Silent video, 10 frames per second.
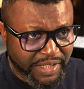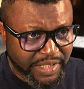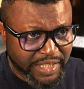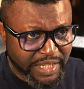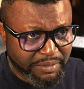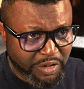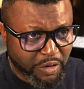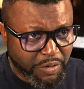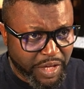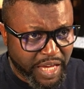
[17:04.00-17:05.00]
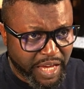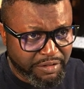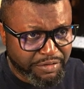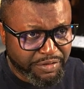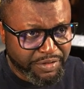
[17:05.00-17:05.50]
system. So we
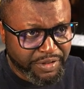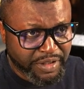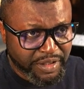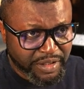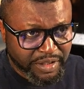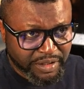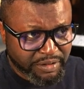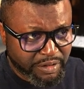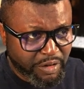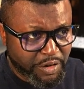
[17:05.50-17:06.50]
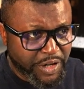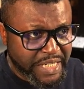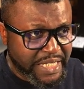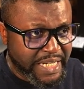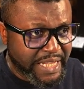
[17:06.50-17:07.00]
have
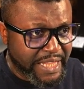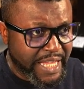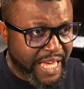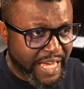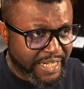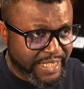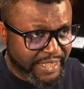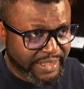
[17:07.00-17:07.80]
already done that